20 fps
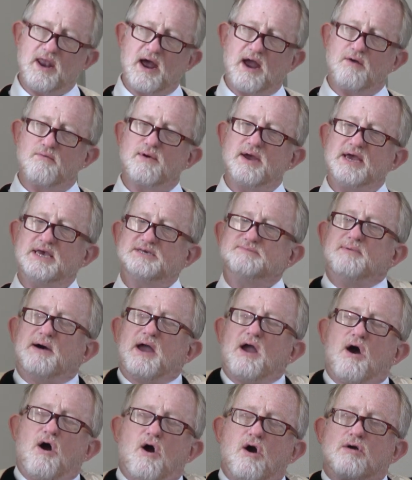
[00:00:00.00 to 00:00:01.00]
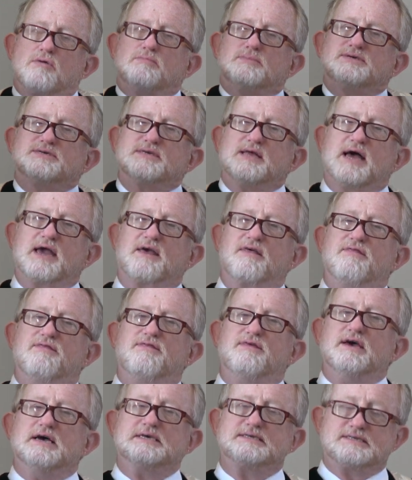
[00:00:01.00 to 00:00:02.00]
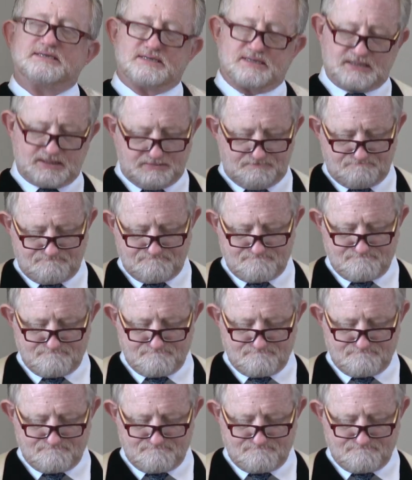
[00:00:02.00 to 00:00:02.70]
I raise my arms like this,